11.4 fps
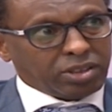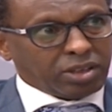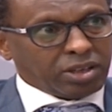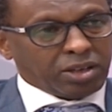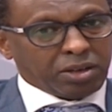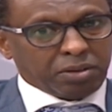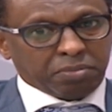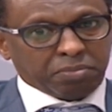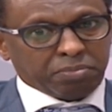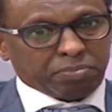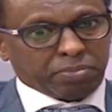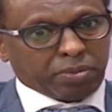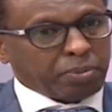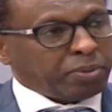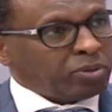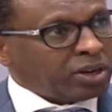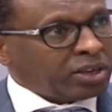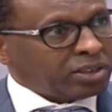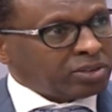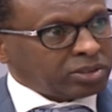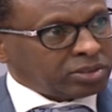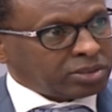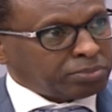Uh, probably why
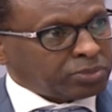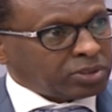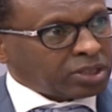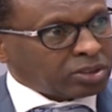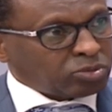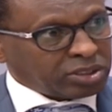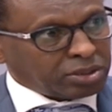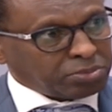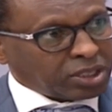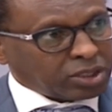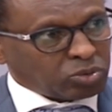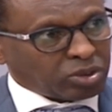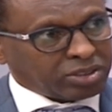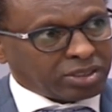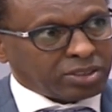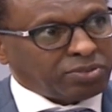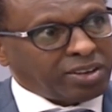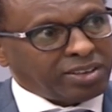that's, um, that's why some judges were transferred.